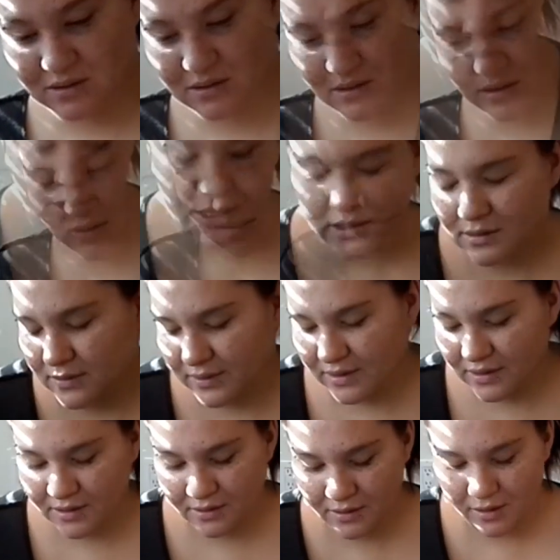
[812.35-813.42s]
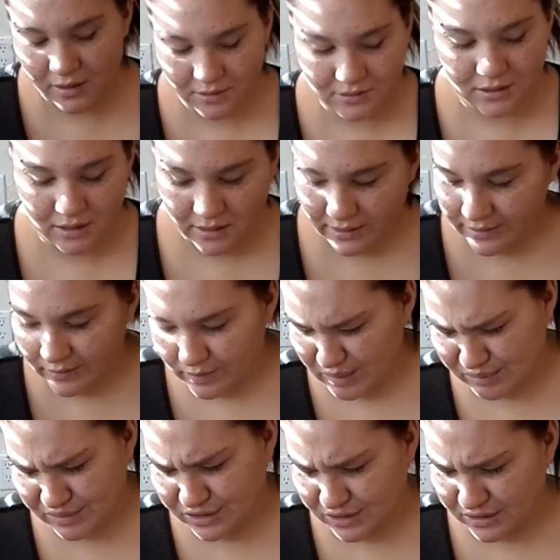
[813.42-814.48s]
Okay, so out of curiosity, I know my
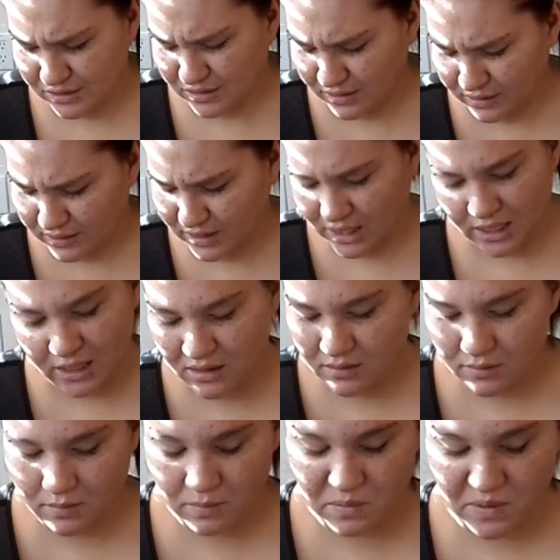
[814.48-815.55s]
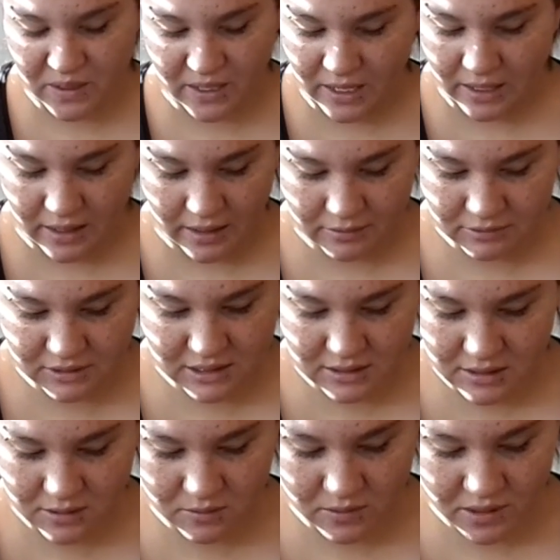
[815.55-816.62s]
machine's not clean, but I was
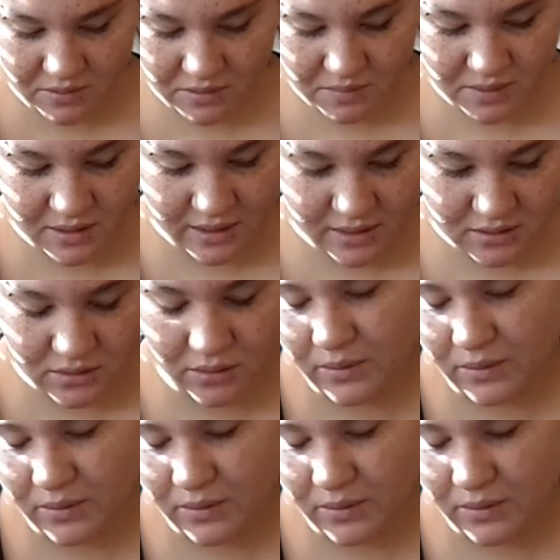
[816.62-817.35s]
thinking what it would be like to throw